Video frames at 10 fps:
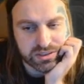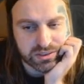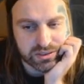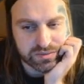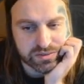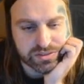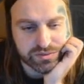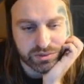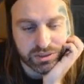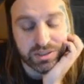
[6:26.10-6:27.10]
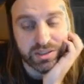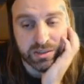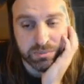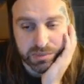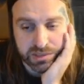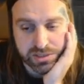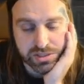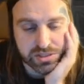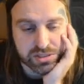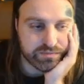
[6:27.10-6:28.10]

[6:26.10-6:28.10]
gifts for clan boss,